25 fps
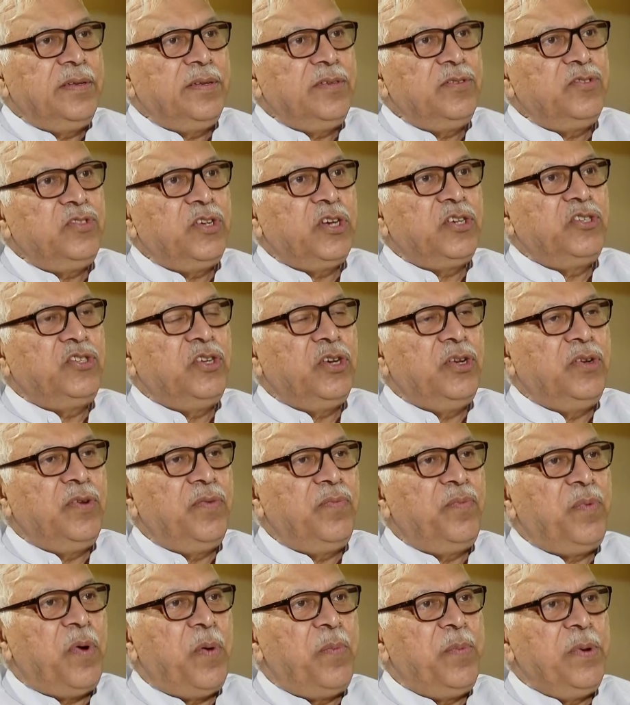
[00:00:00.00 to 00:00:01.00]
section
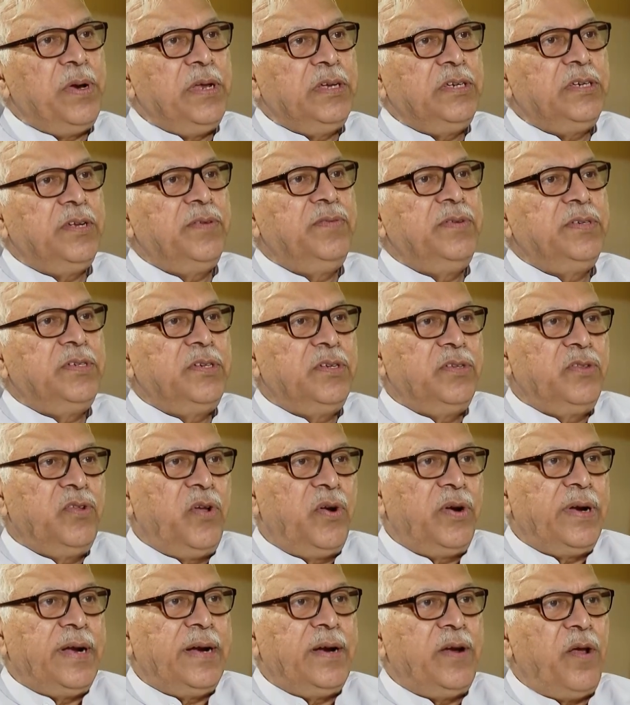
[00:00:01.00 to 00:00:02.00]
of population which is
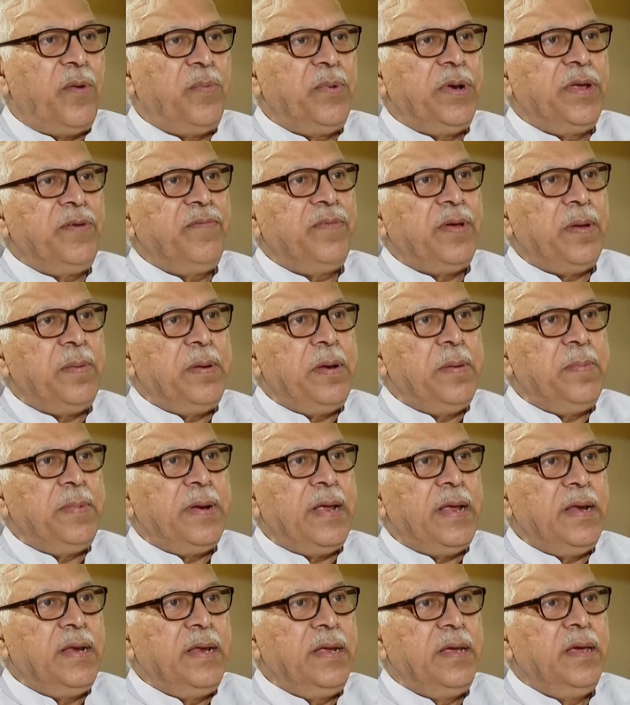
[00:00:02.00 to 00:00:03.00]
not adopting family
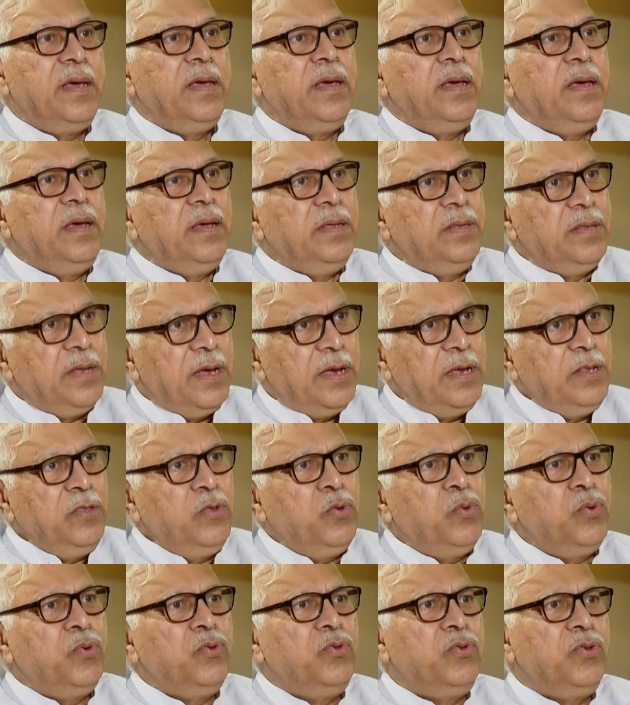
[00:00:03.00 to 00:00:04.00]
planning is the
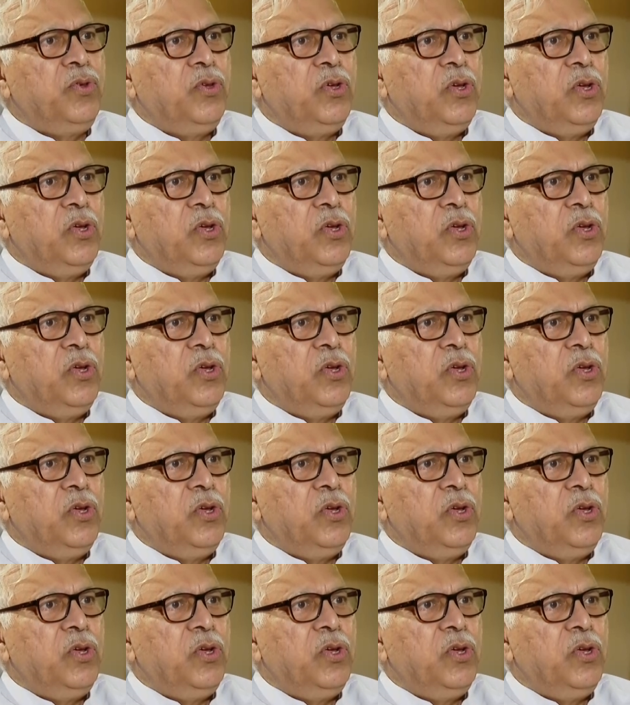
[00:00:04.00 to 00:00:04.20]
Hindus.